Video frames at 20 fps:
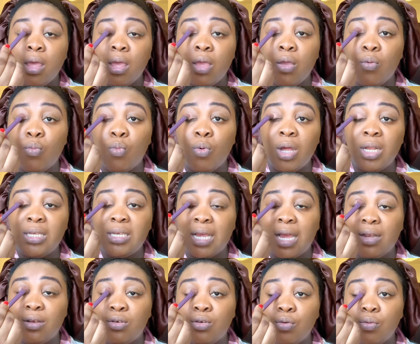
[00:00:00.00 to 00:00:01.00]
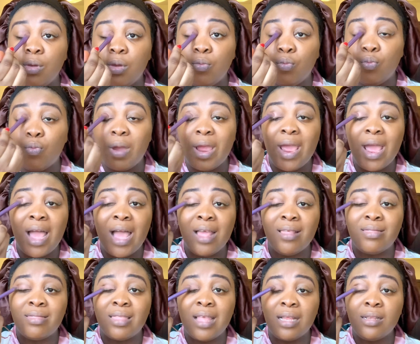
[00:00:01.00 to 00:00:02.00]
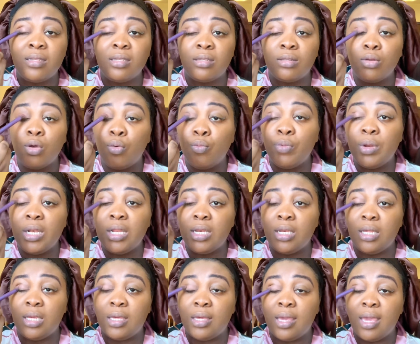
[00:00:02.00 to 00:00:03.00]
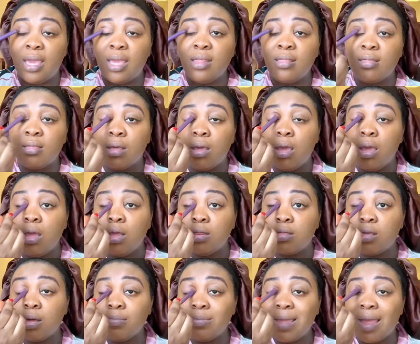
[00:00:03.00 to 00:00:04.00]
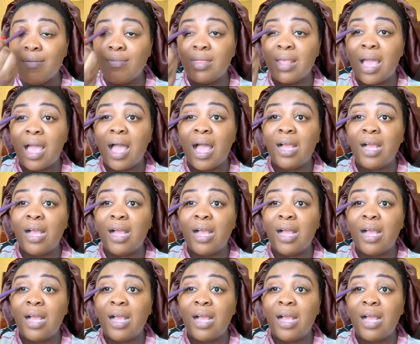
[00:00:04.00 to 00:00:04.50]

in what they are doing whereas that is not really the case sometimes they are